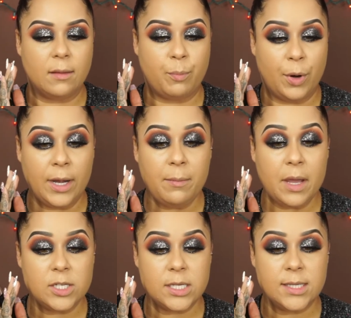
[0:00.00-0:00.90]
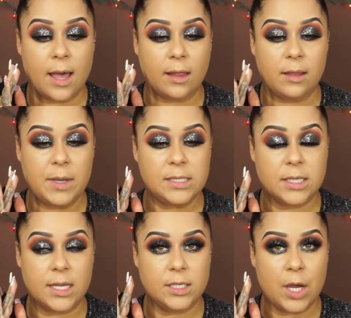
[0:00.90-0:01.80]
pretty much exactly my
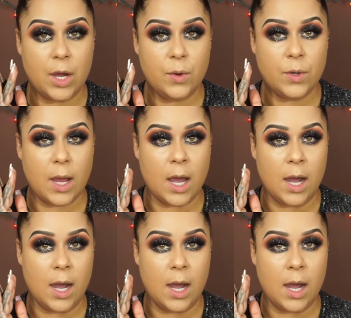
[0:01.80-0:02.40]
skin tone,